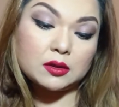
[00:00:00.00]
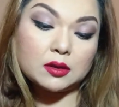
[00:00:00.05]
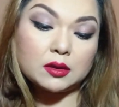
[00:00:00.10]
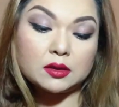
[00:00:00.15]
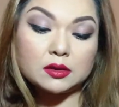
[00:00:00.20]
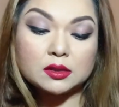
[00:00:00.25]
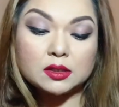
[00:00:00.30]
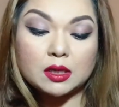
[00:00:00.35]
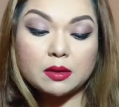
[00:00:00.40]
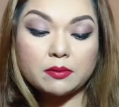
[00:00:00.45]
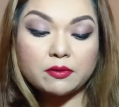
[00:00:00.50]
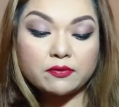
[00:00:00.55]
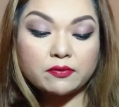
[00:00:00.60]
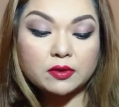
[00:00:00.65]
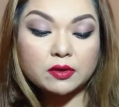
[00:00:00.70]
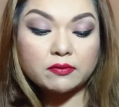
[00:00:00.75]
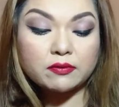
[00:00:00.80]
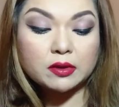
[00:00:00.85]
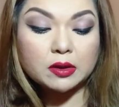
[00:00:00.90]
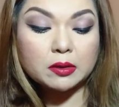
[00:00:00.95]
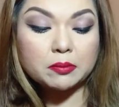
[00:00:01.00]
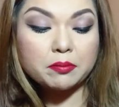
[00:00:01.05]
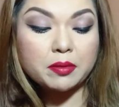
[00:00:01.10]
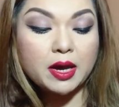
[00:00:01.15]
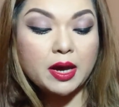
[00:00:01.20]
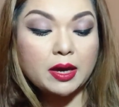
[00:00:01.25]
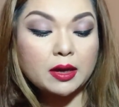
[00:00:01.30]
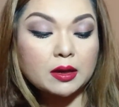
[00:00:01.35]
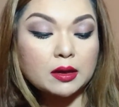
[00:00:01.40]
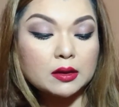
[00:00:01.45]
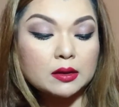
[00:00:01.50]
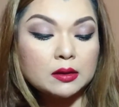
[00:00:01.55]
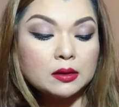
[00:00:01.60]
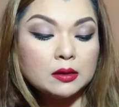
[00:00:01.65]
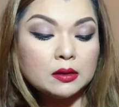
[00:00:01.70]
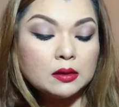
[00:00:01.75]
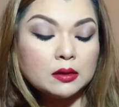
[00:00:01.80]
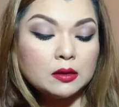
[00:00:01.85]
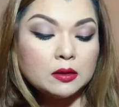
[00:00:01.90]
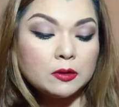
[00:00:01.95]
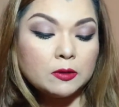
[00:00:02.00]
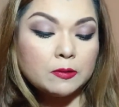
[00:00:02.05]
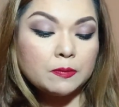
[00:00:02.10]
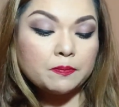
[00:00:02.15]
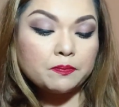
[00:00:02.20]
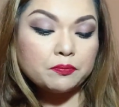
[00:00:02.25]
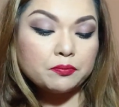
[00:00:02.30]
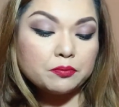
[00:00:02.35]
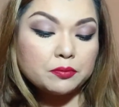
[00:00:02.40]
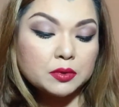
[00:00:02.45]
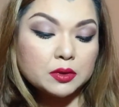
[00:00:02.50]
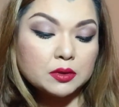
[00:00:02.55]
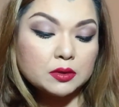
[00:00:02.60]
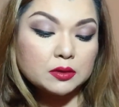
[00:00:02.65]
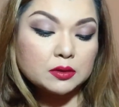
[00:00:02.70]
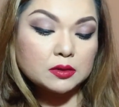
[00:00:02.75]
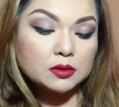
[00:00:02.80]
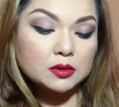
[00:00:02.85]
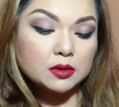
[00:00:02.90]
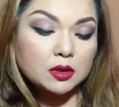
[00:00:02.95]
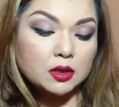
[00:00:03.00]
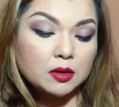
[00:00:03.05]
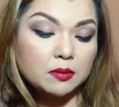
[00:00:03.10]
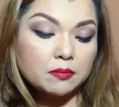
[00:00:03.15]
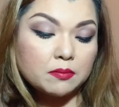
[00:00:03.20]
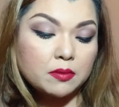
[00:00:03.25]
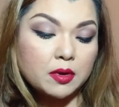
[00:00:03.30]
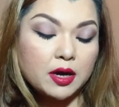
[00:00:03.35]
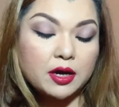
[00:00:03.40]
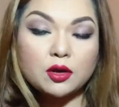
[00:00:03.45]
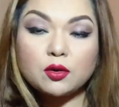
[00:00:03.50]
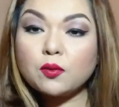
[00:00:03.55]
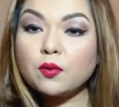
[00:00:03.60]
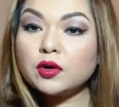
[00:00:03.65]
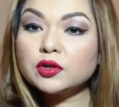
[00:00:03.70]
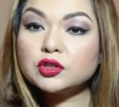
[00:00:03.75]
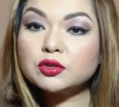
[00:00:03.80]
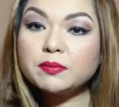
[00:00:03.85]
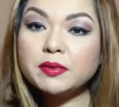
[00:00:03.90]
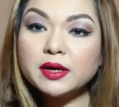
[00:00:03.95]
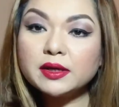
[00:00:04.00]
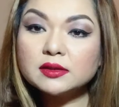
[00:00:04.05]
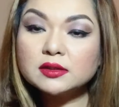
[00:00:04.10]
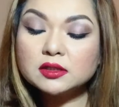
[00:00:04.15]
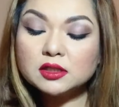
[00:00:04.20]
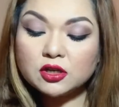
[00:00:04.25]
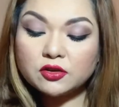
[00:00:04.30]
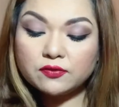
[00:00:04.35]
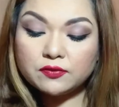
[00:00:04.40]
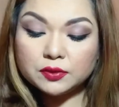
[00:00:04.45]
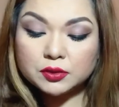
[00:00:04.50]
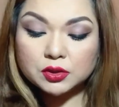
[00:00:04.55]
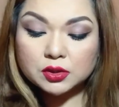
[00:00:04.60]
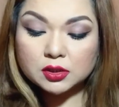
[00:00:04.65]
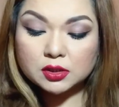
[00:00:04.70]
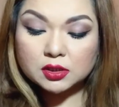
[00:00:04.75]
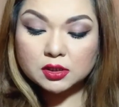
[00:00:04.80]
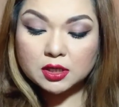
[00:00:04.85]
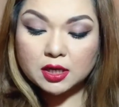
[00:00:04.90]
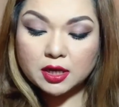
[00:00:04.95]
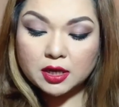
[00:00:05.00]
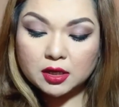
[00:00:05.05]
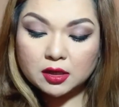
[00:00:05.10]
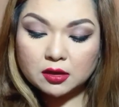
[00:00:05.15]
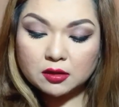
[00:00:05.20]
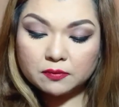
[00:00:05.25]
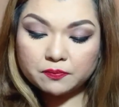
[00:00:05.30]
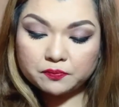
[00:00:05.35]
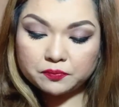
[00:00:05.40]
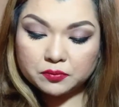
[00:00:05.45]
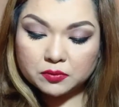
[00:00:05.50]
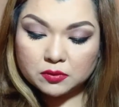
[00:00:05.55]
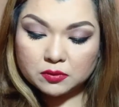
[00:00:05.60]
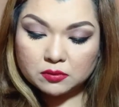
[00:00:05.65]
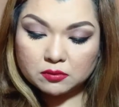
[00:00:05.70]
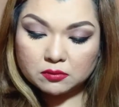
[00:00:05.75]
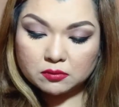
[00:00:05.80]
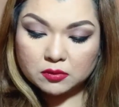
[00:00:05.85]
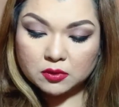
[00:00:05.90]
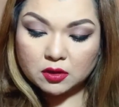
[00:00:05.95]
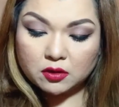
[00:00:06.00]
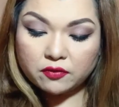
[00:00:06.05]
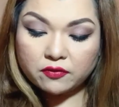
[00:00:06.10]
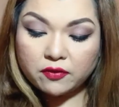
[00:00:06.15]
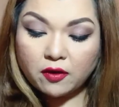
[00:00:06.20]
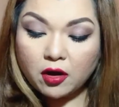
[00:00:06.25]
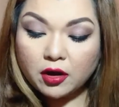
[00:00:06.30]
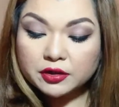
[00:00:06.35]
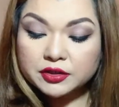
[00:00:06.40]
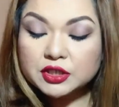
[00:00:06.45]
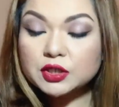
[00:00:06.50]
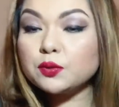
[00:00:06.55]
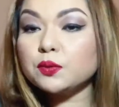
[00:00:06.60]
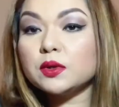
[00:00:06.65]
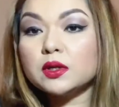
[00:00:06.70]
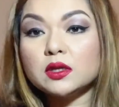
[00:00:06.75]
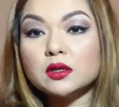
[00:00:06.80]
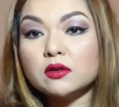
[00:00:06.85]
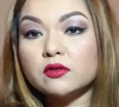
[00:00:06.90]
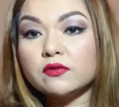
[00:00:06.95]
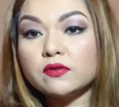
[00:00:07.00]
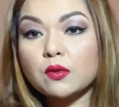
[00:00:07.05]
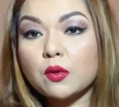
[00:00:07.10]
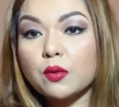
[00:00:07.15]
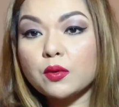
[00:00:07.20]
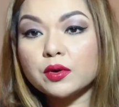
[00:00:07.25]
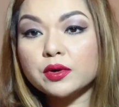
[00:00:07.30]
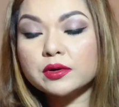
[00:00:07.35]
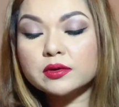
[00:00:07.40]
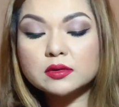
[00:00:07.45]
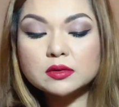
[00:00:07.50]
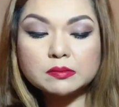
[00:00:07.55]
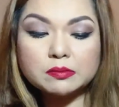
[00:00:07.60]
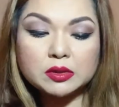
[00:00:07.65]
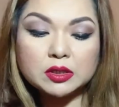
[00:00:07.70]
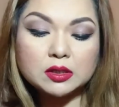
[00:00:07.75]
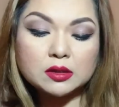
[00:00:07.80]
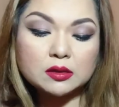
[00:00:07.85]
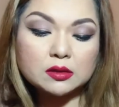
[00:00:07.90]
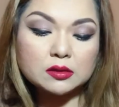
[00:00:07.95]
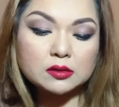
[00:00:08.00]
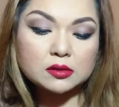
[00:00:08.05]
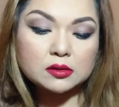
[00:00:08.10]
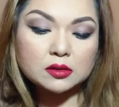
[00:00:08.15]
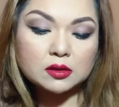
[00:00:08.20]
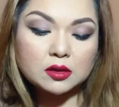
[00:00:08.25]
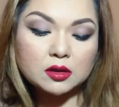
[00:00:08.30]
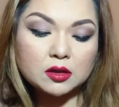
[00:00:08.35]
except of giving it back, because I don't want to buy stuff which is like faulty with it, of course, because